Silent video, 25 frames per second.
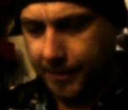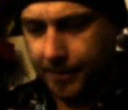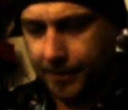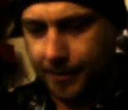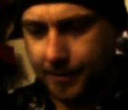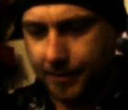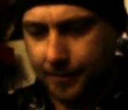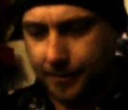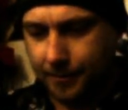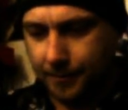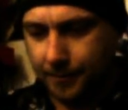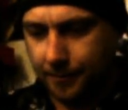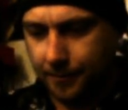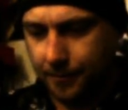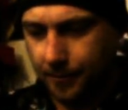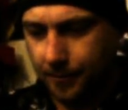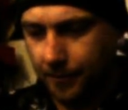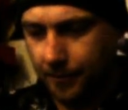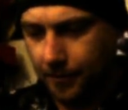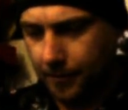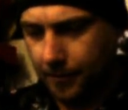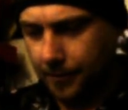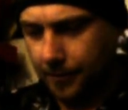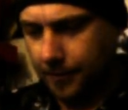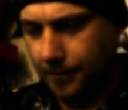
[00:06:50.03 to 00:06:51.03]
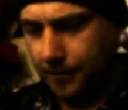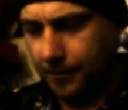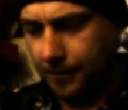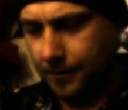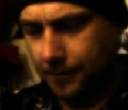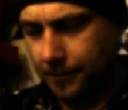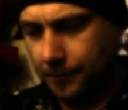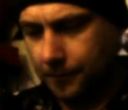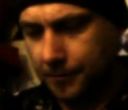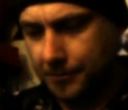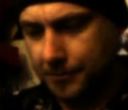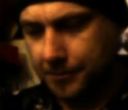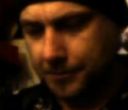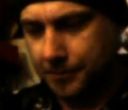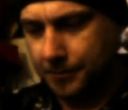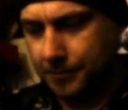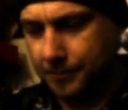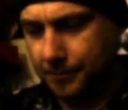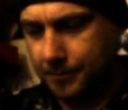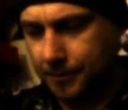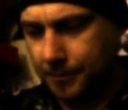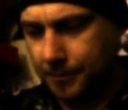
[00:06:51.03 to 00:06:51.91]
it out on the one who is,